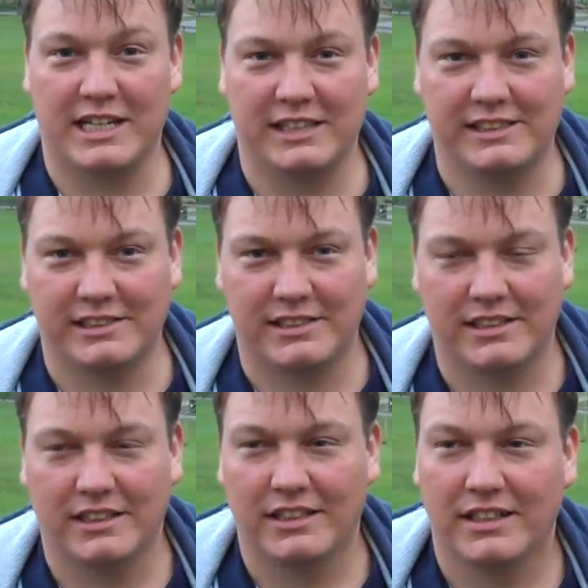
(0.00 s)

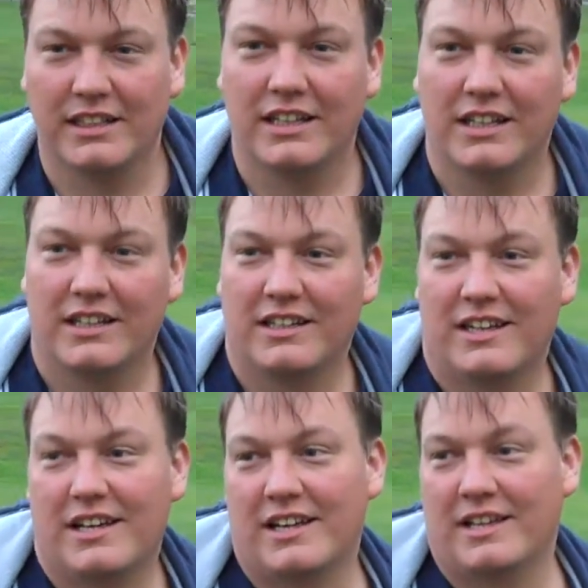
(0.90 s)
kids
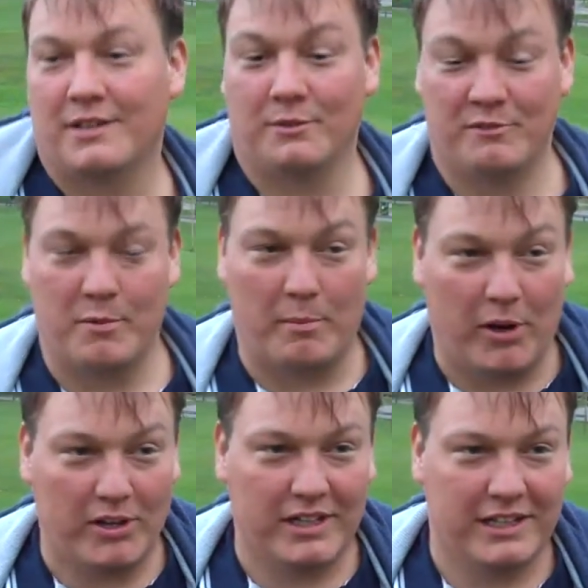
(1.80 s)
with my
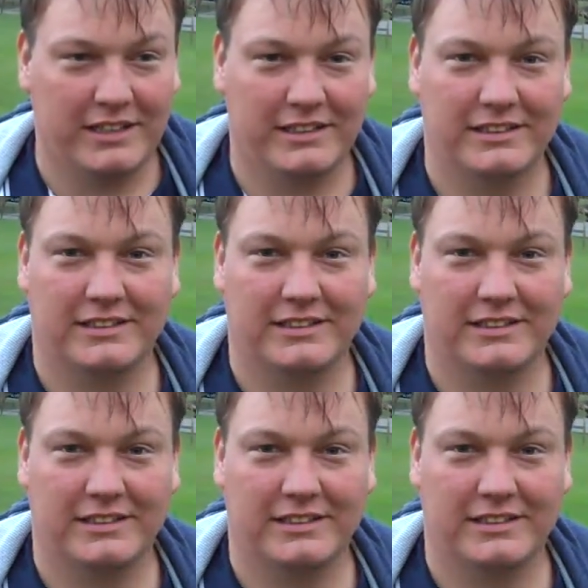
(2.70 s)
partner.